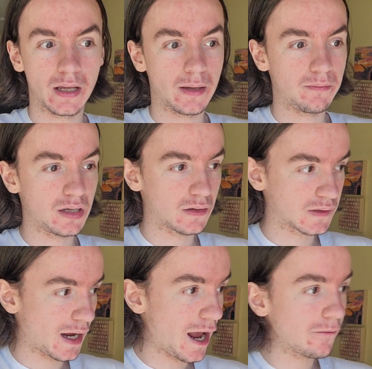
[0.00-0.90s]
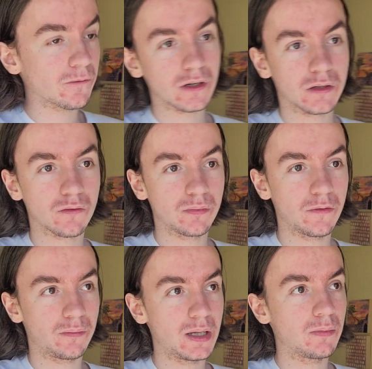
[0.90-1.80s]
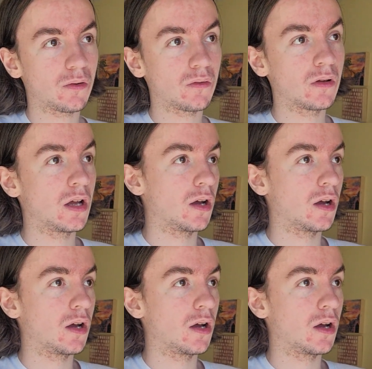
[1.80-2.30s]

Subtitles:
because every group of people